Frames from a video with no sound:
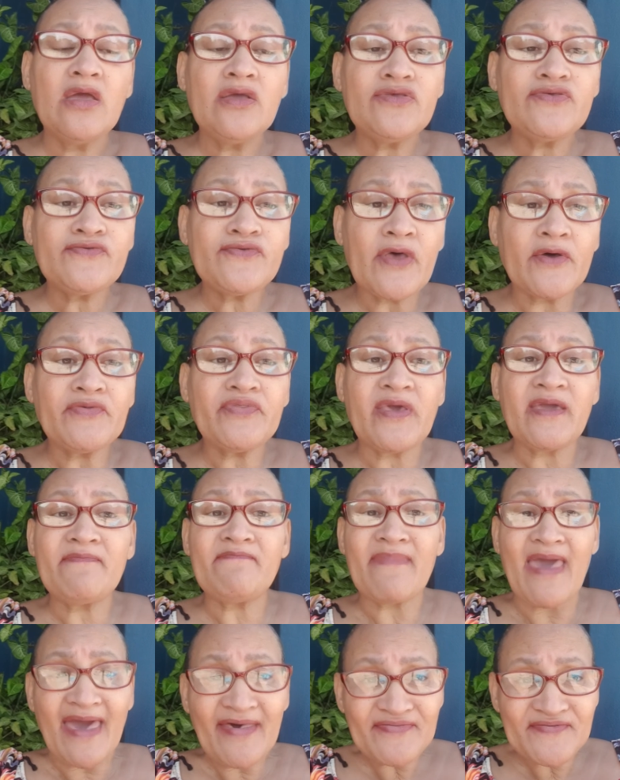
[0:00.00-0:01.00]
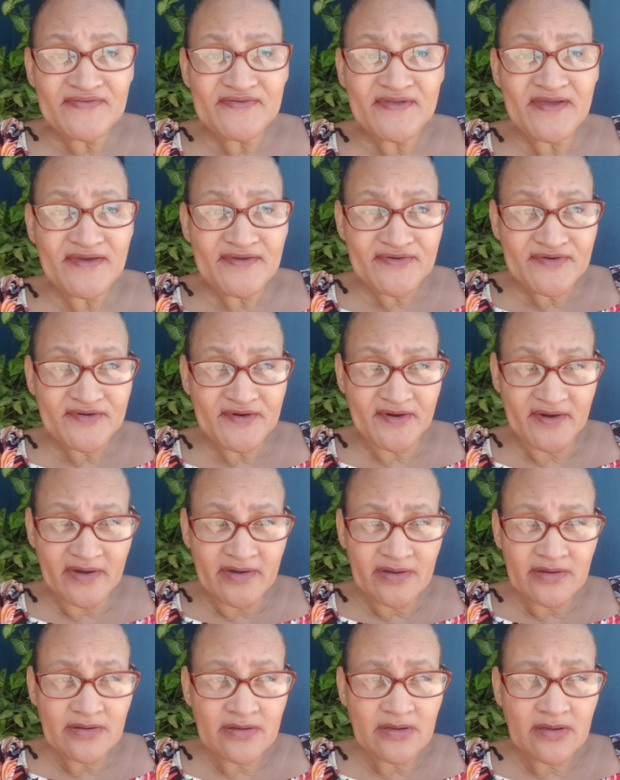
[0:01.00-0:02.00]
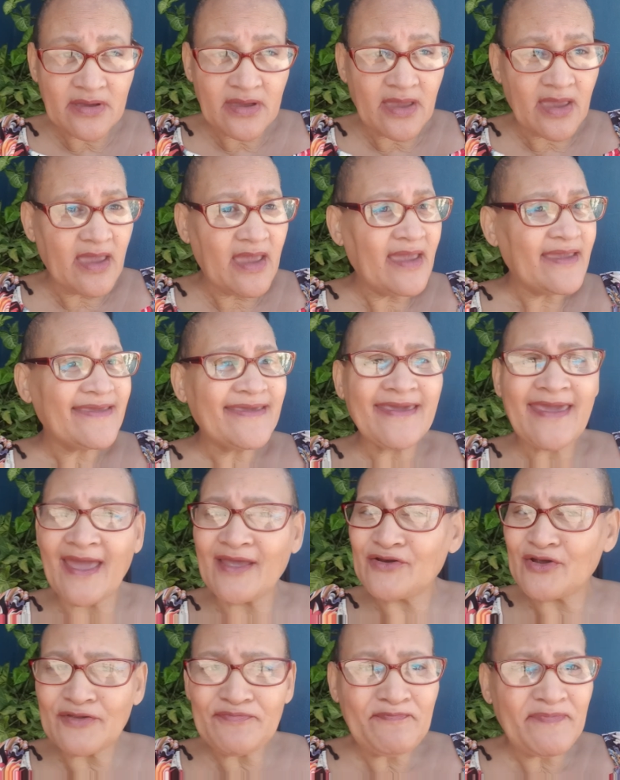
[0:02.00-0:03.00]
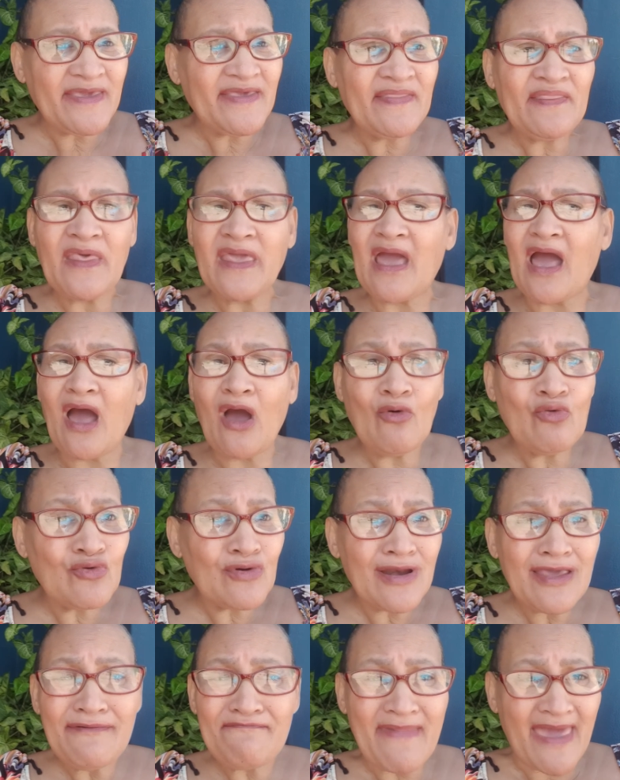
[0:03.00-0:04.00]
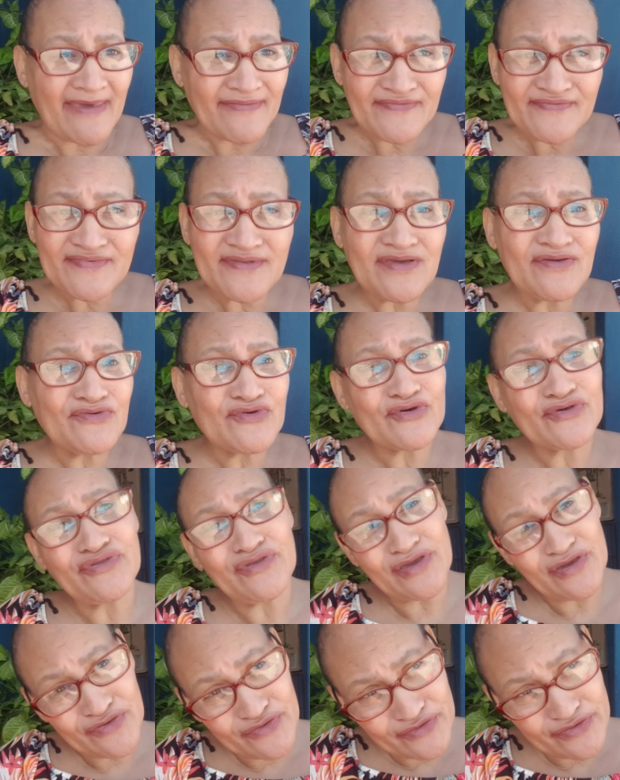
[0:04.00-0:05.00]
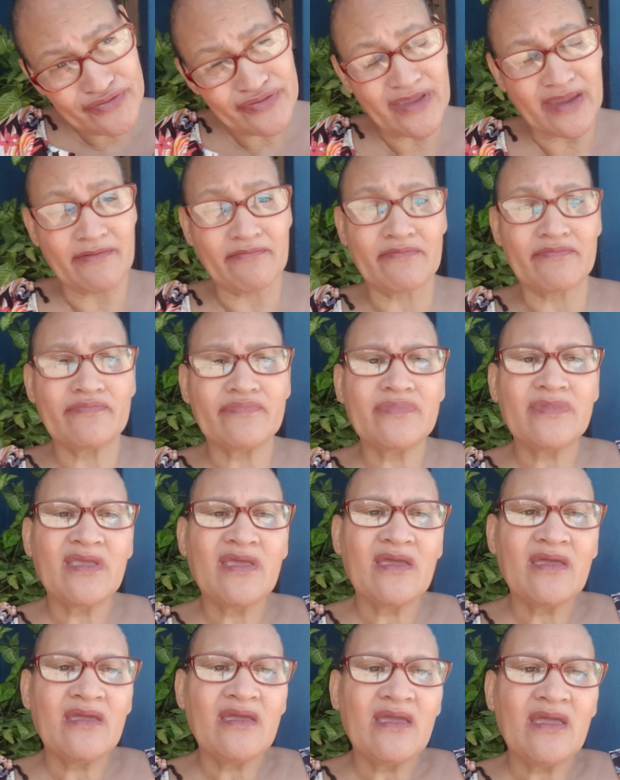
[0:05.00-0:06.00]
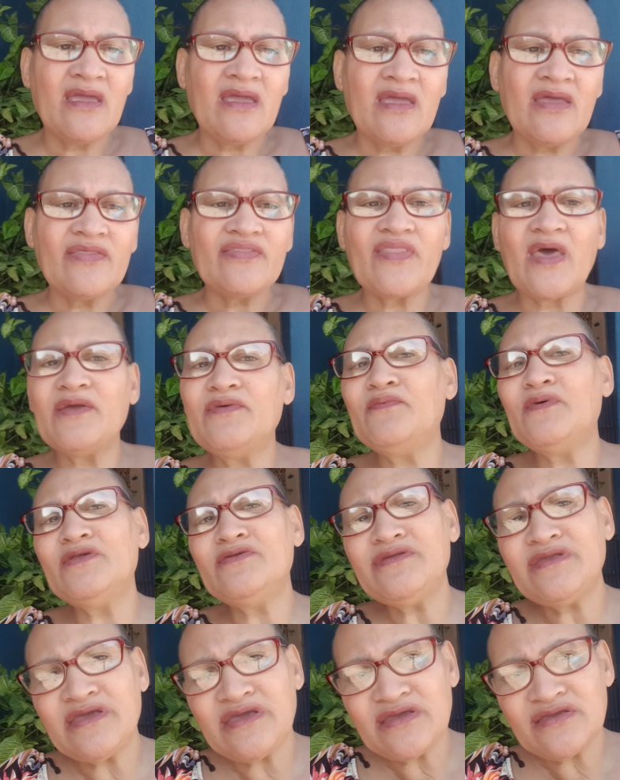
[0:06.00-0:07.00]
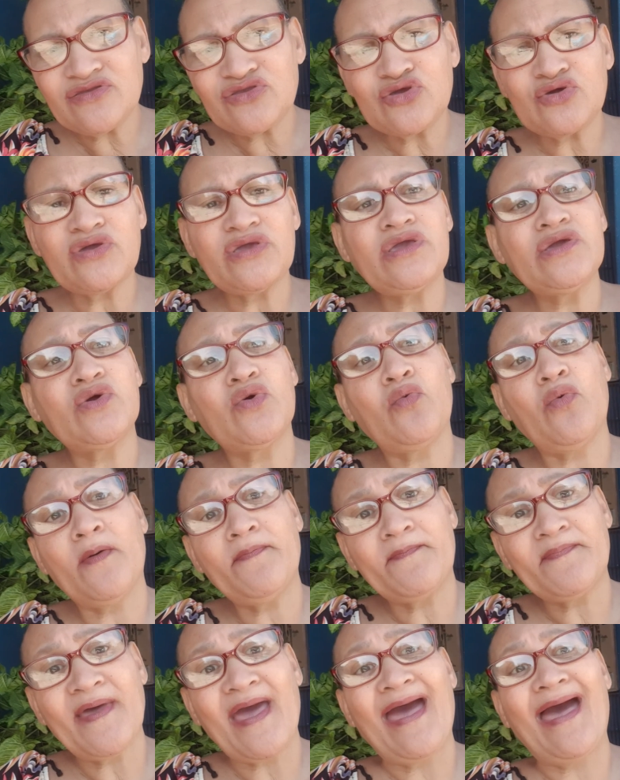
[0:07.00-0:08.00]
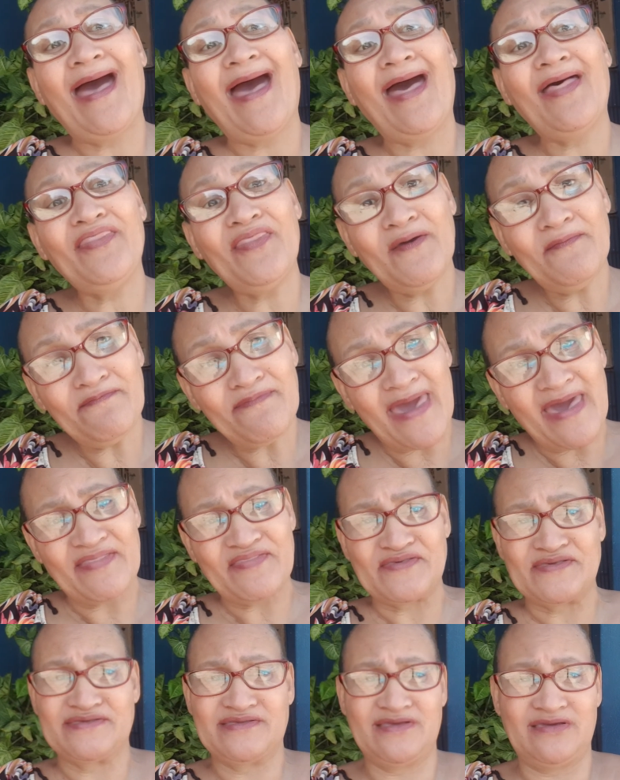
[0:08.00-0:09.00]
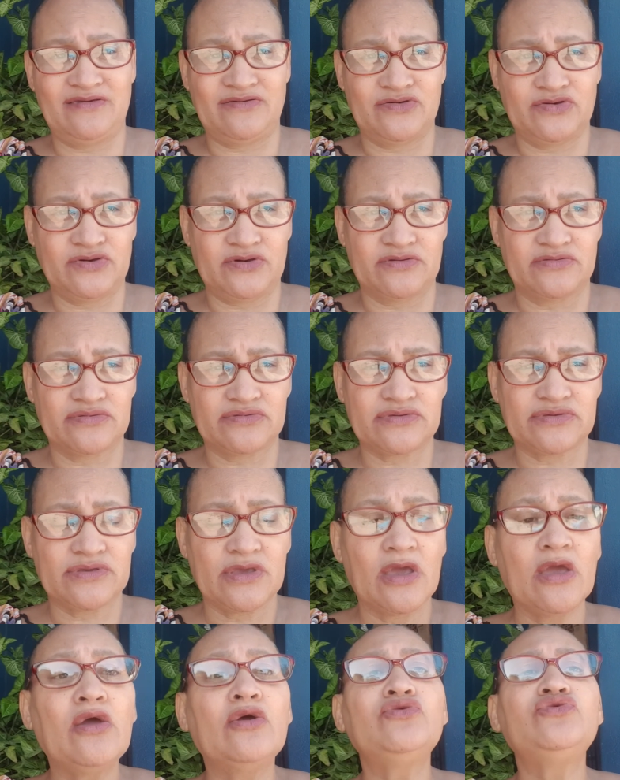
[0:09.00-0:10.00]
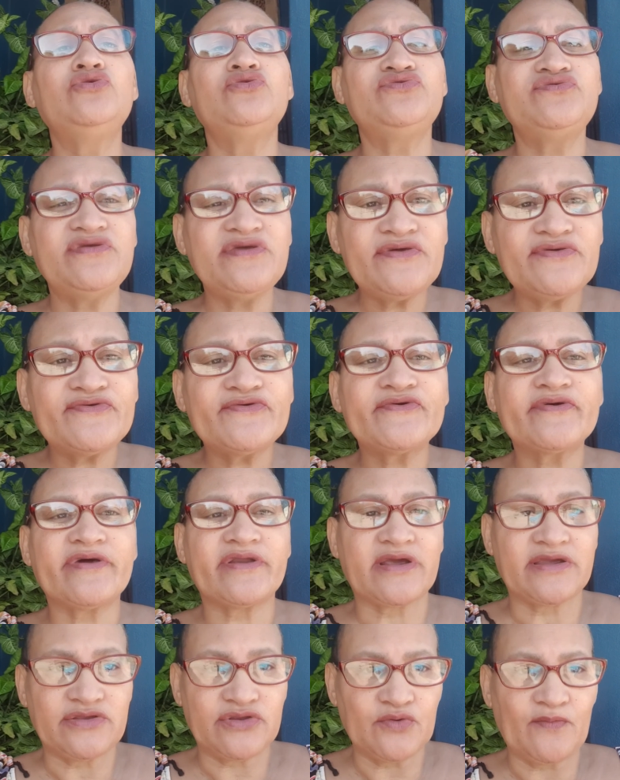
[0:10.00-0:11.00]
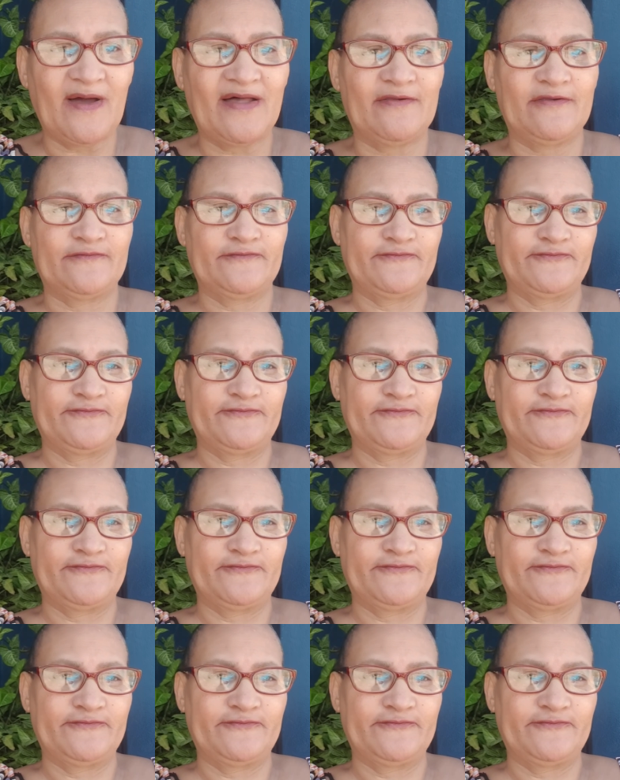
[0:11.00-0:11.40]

So their maths teacher cannot be the only maths teacher teaching them. They will need to equip other maths teachers to teach grade 12.